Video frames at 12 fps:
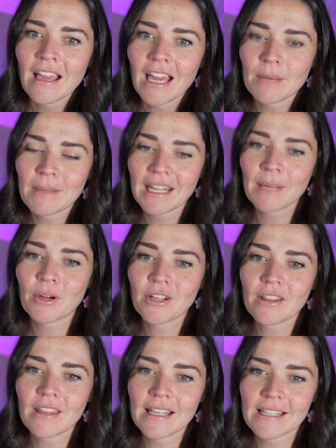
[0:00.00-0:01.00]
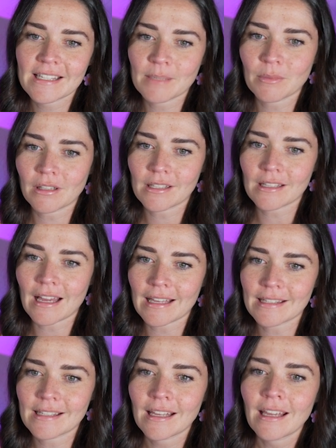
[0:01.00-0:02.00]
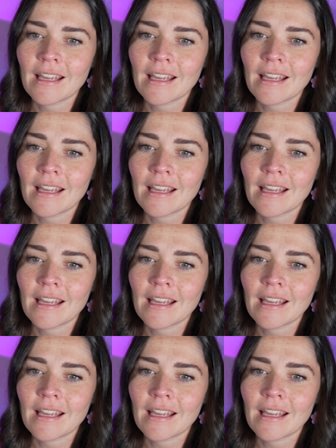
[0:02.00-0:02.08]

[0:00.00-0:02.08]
and making both of these a similar size,